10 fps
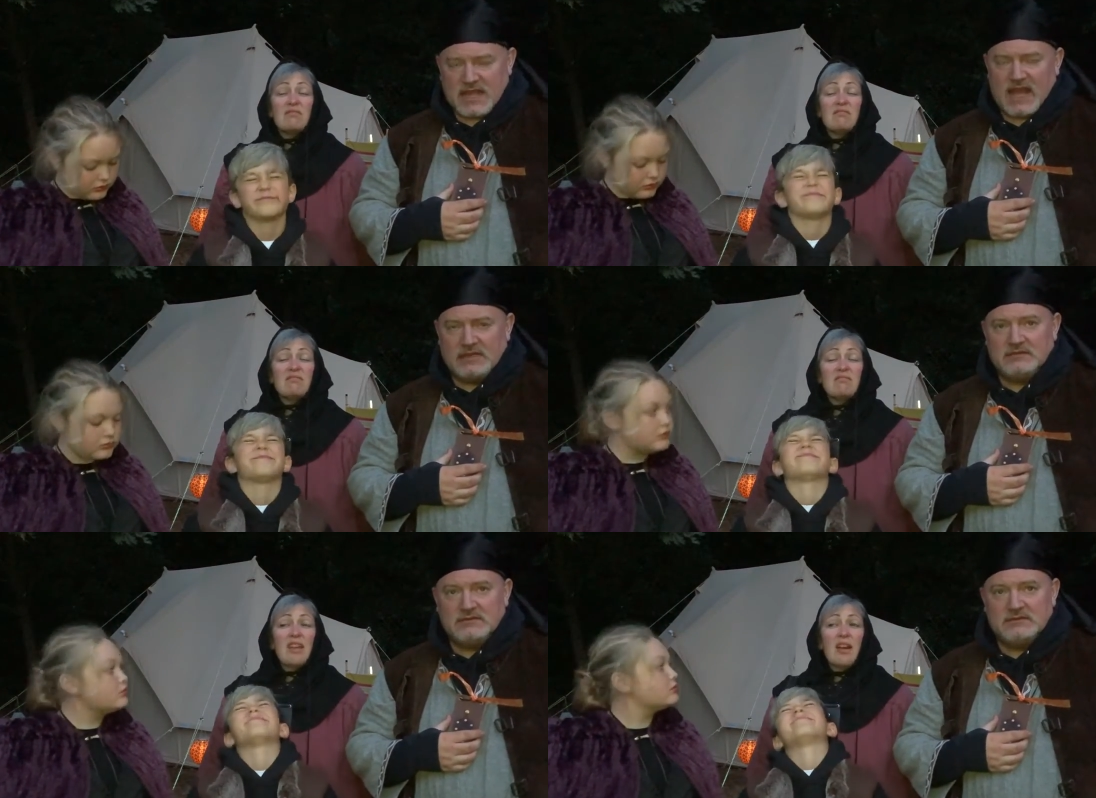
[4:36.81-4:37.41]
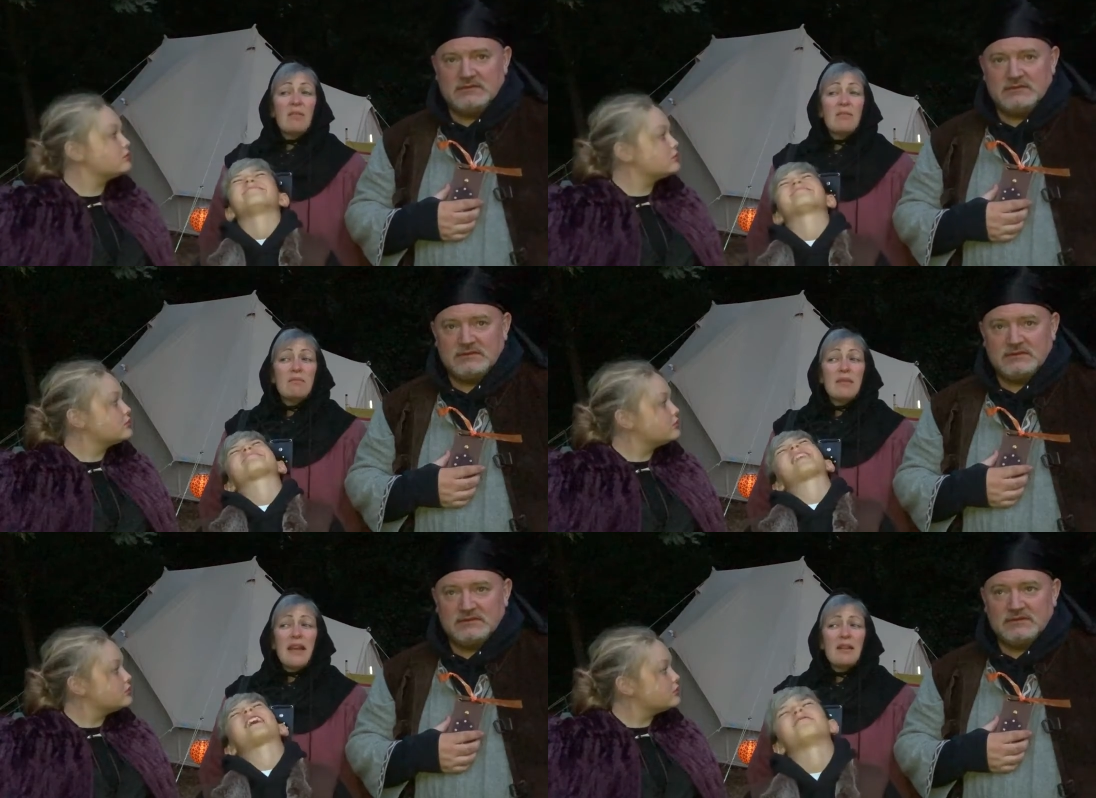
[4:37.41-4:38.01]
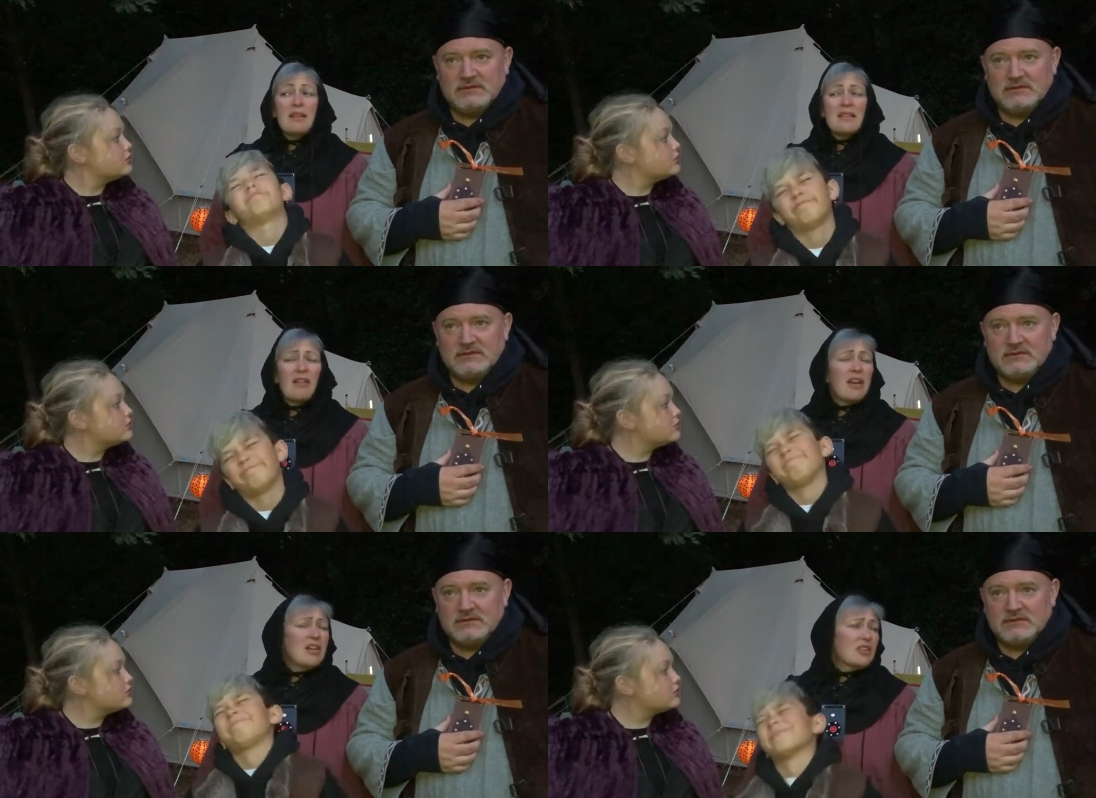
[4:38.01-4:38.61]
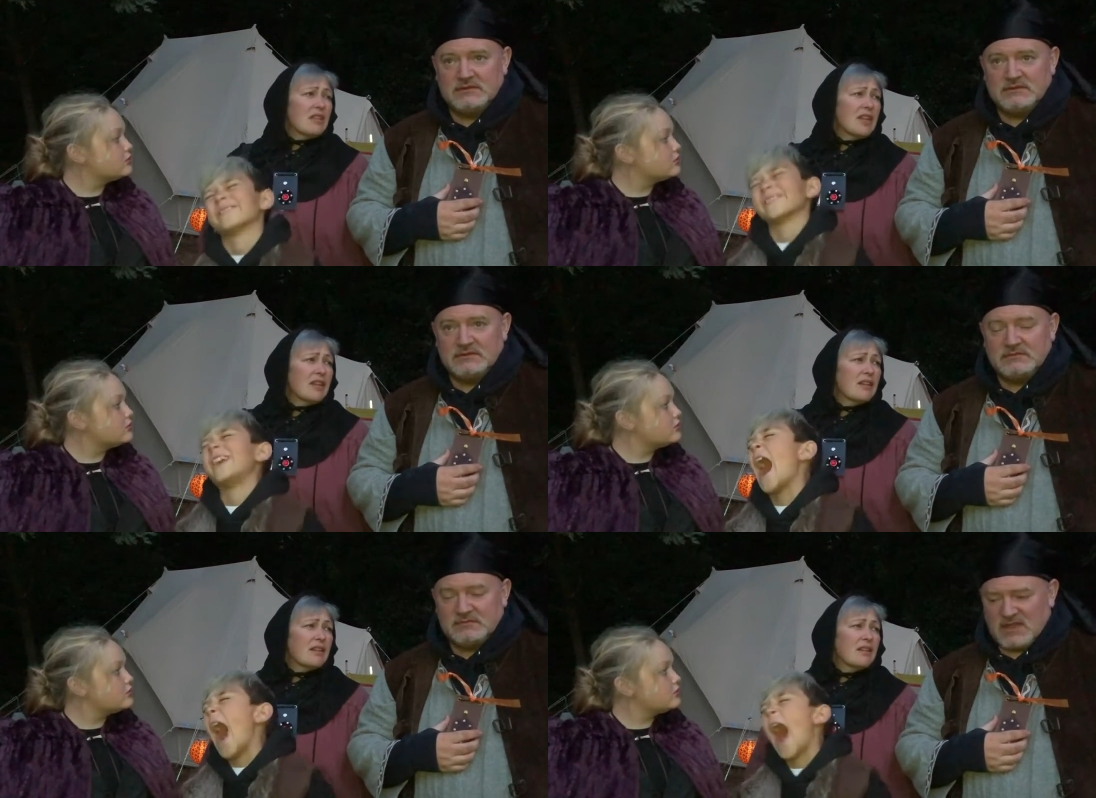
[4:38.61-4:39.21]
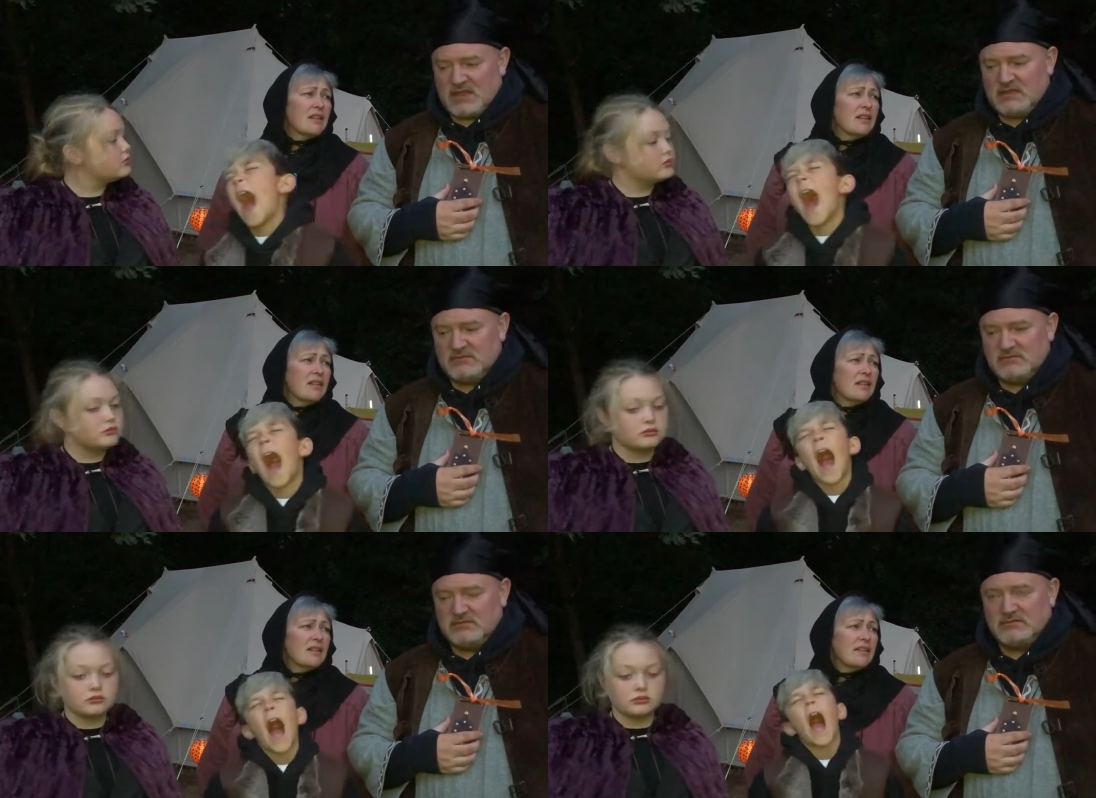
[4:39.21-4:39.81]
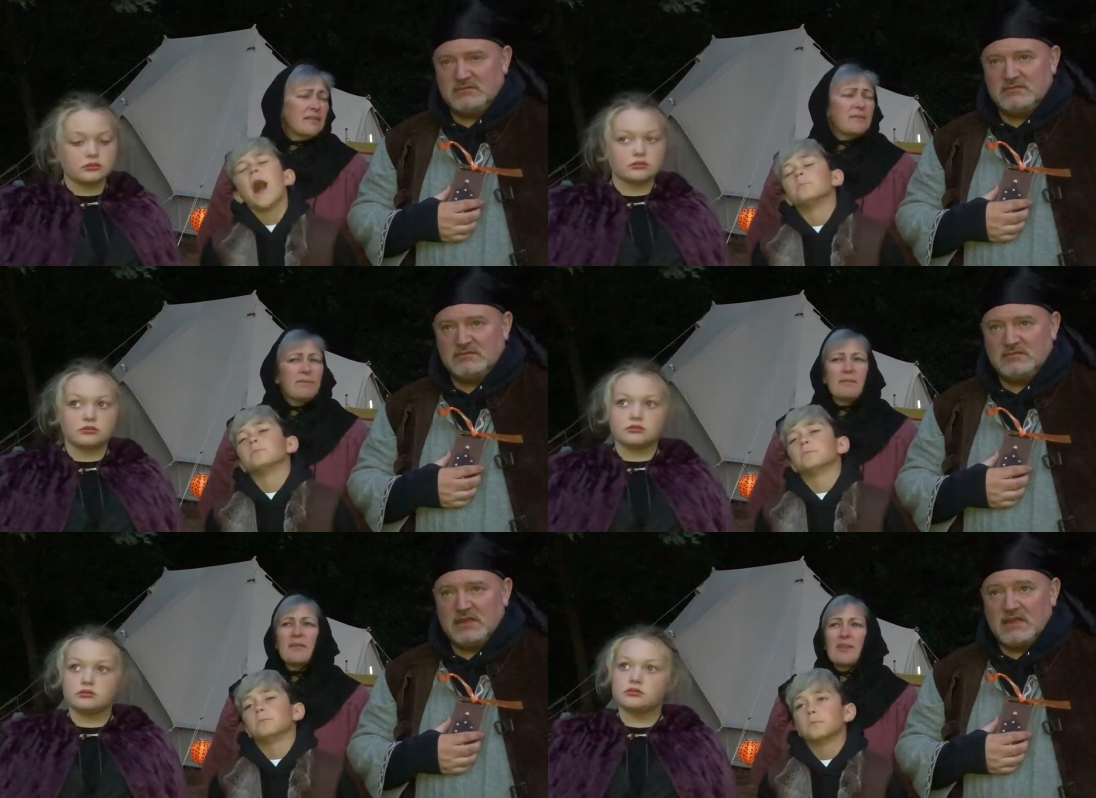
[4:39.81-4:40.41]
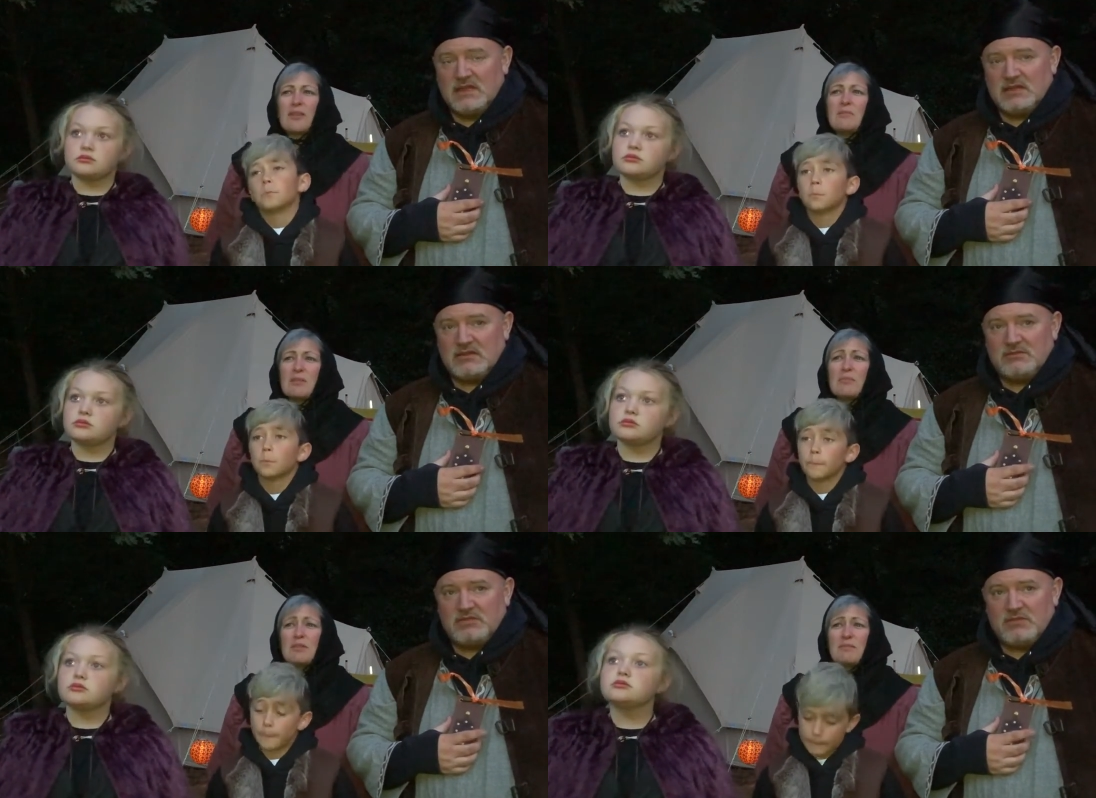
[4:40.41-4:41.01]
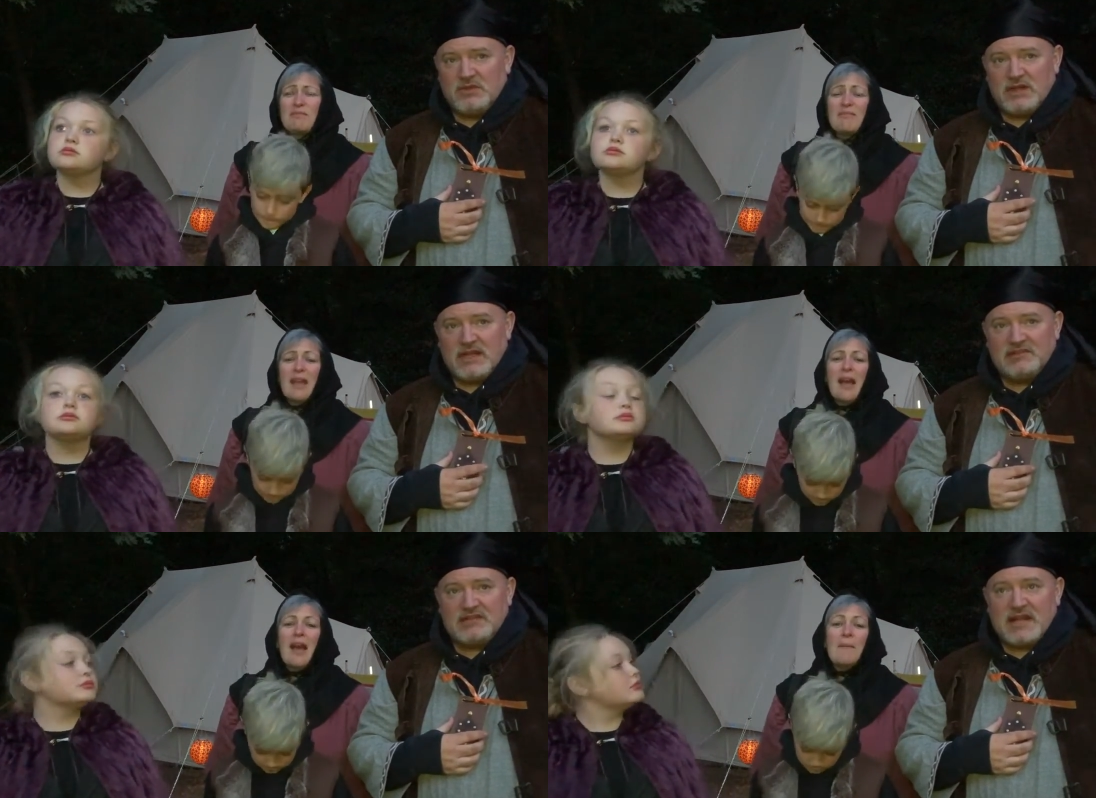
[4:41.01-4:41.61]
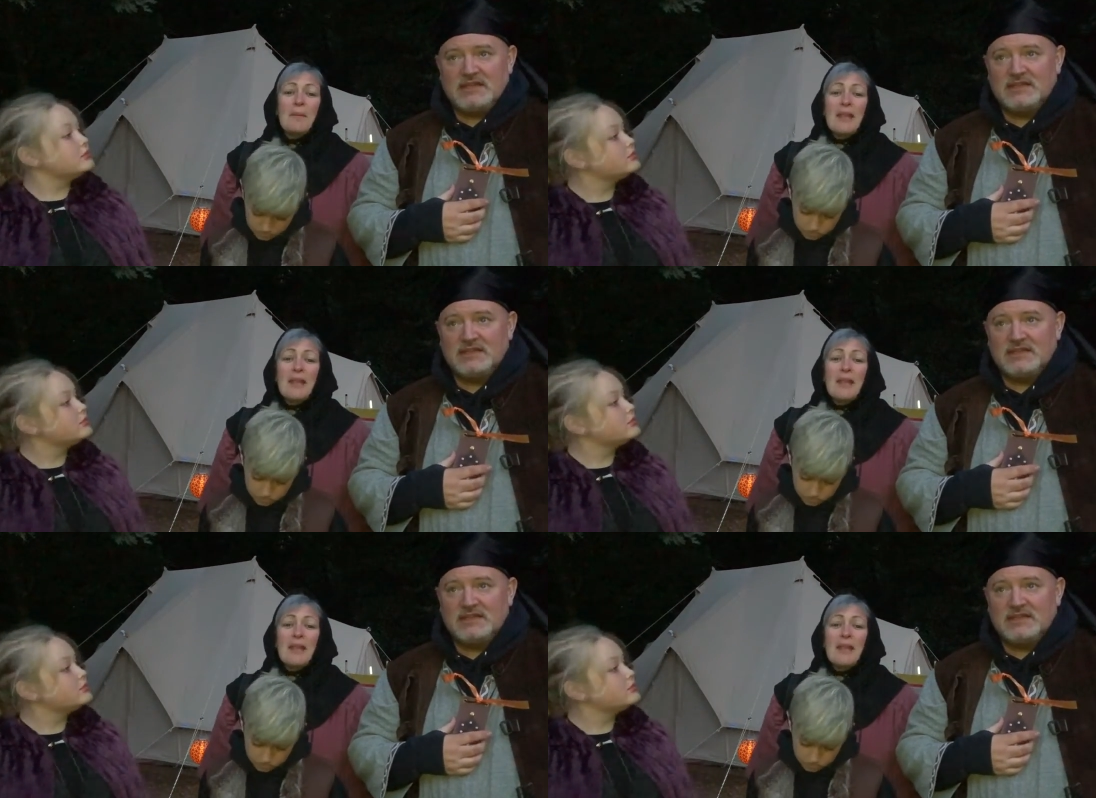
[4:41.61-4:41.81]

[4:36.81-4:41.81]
Speaker 1: Yeah. You know, again, it's our age, I think.
Speaker 2: Crimson Moon yeah. Crimson, Crimson Moon. it is then.